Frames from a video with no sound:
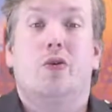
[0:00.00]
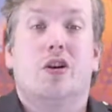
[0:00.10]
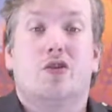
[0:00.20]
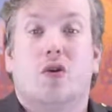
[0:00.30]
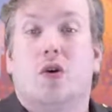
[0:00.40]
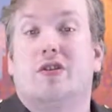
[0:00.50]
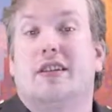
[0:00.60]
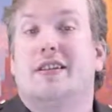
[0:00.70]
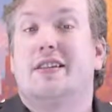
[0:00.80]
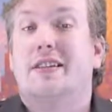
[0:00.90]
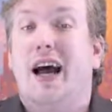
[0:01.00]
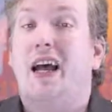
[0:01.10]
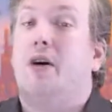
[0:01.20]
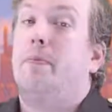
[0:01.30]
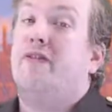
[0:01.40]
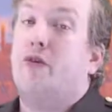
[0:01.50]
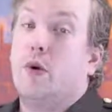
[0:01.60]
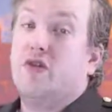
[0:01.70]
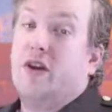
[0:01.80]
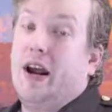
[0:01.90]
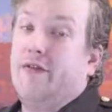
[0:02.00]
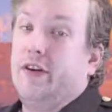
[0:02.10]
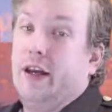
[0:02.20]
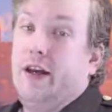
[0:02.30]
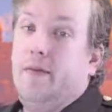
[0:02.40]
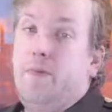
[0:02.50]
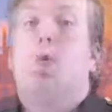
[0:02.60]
controls and style before traveling.